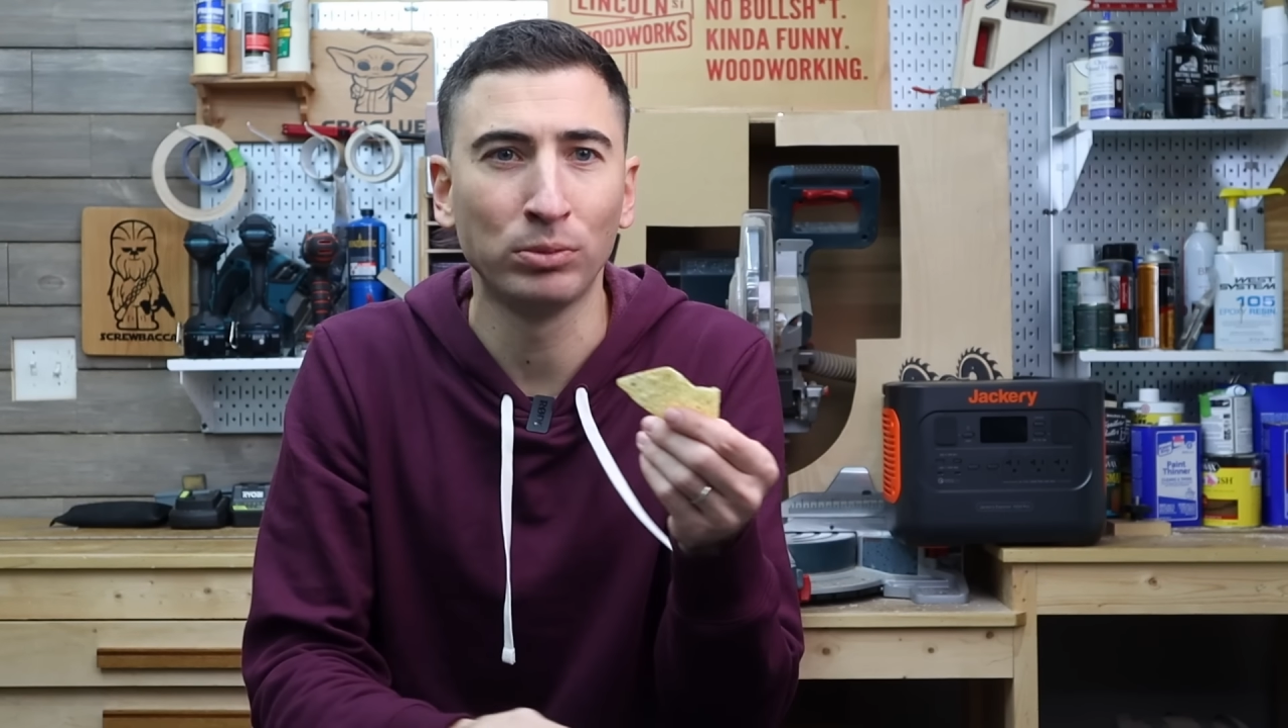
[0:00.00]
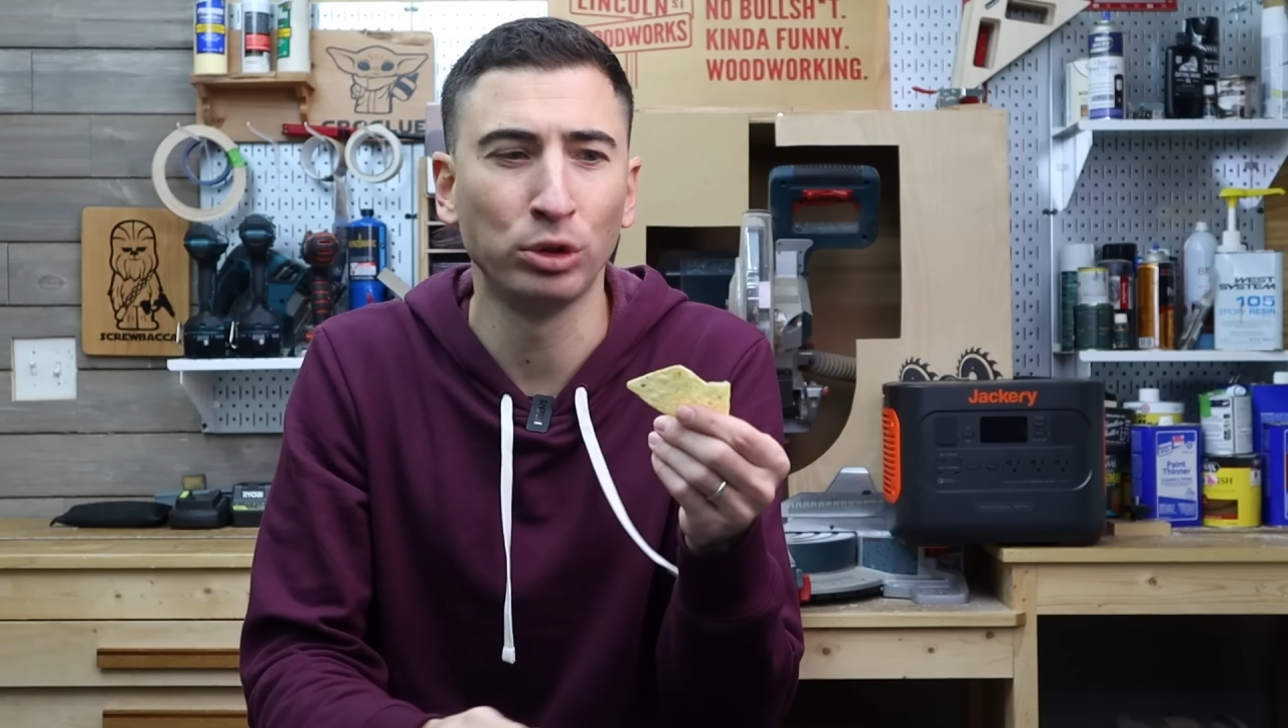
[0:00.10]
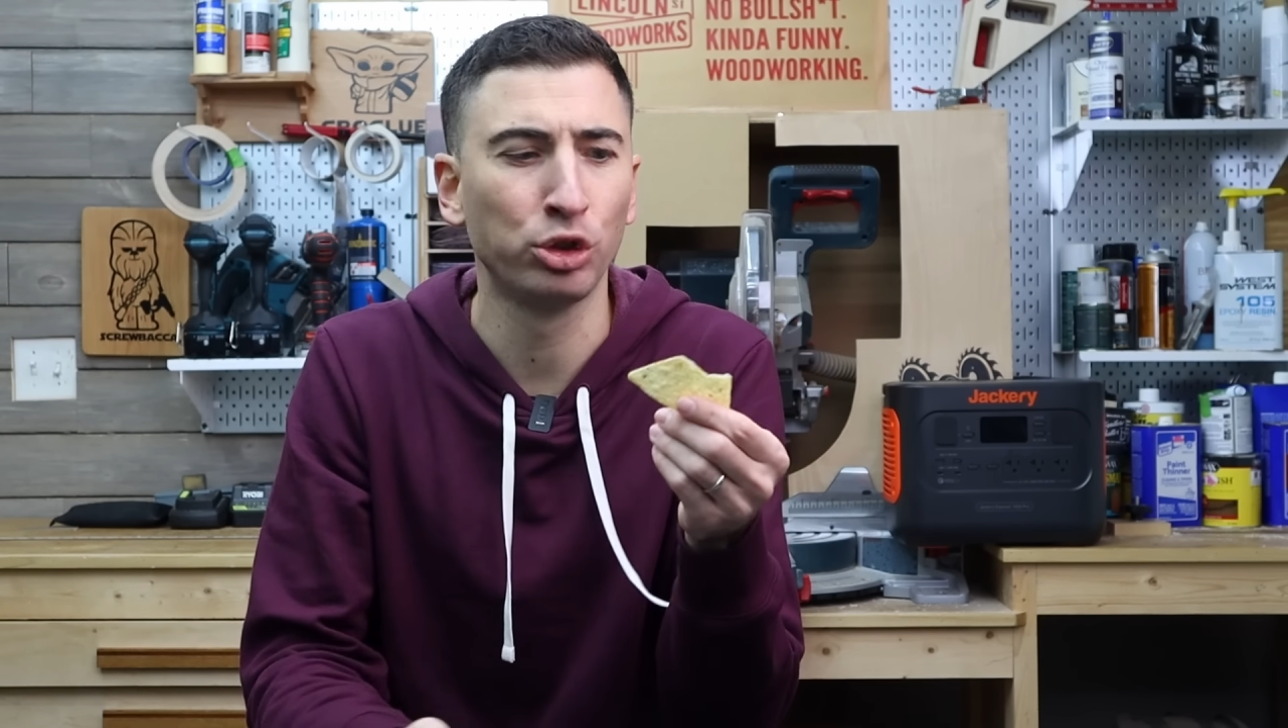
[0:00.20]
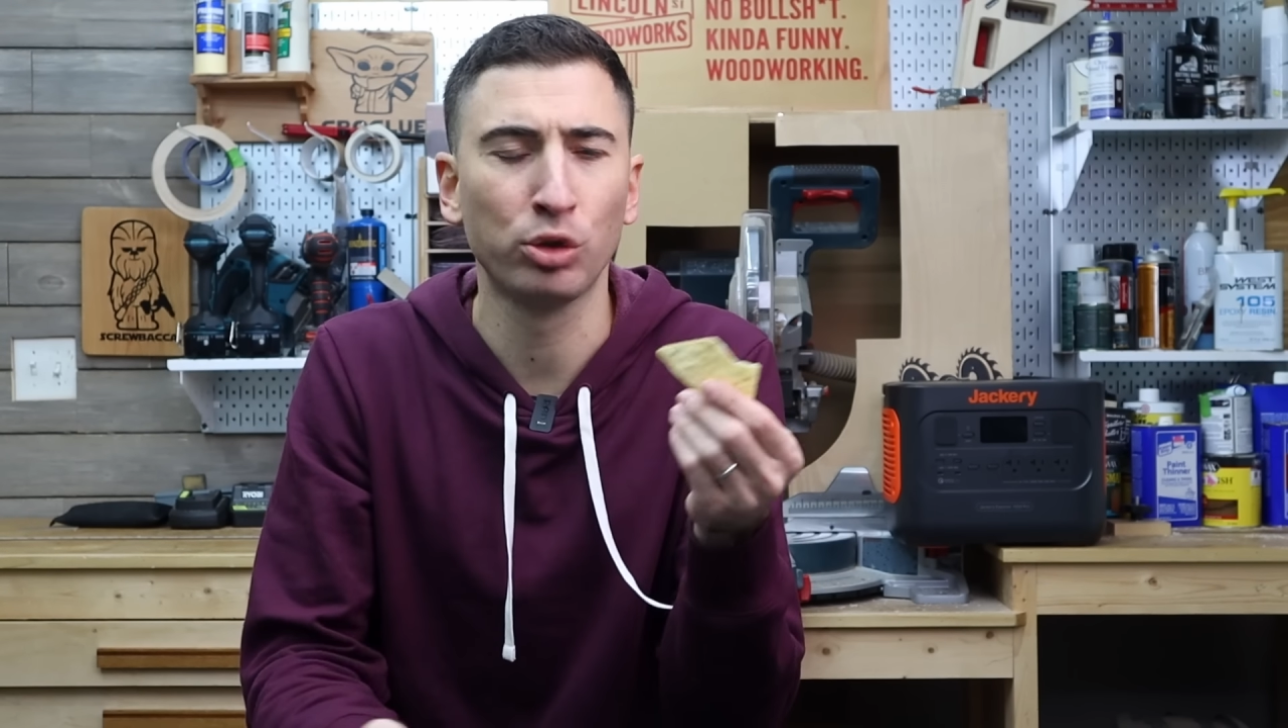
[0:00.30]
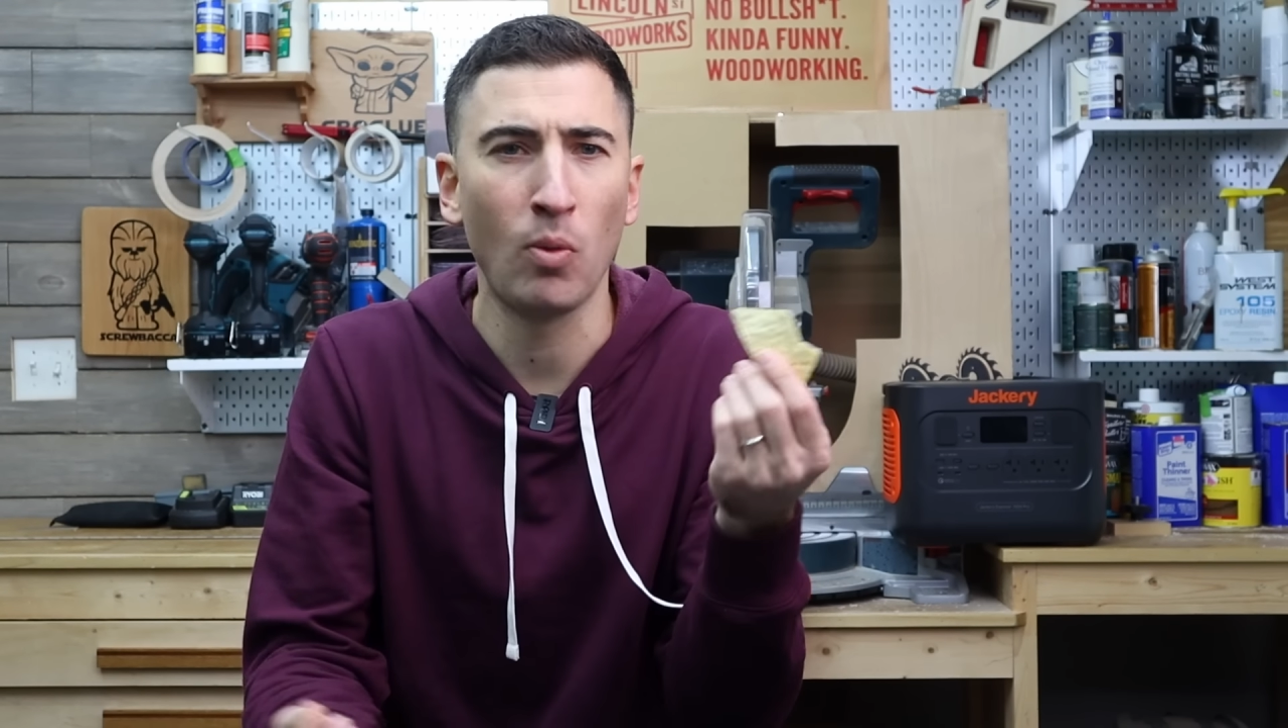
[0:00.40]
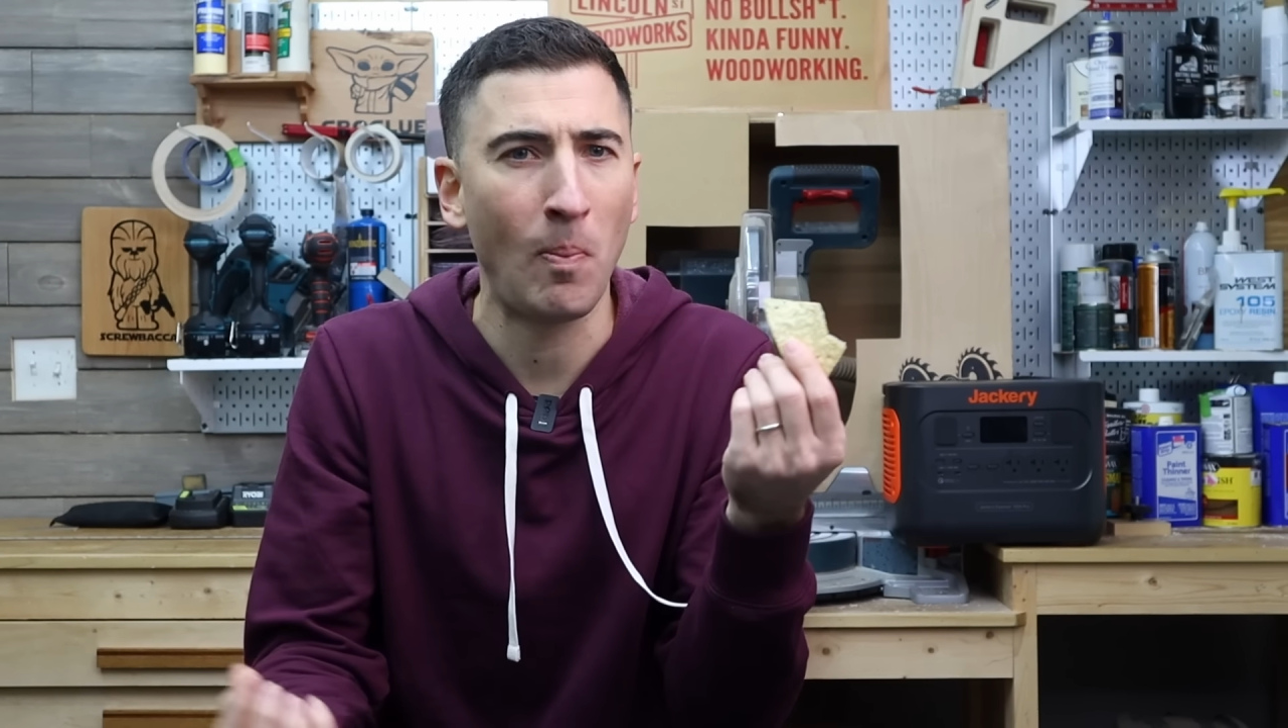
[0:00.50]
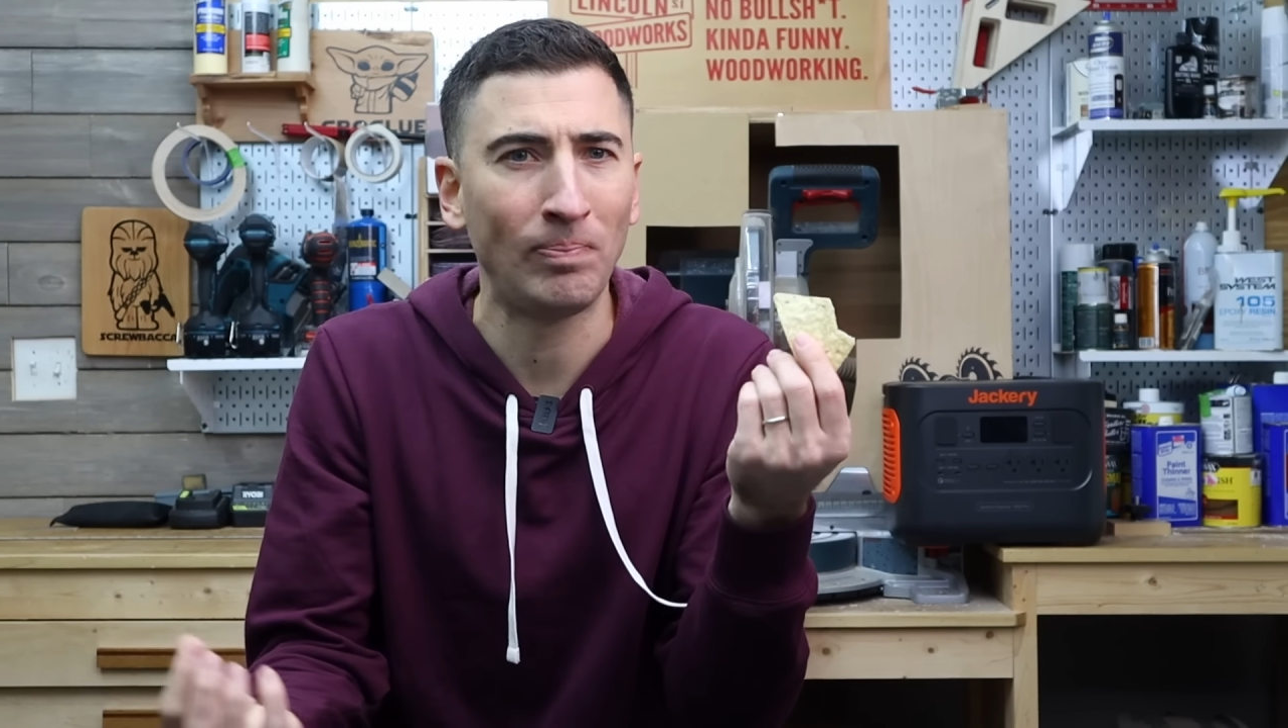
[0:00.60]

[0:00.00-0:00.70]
which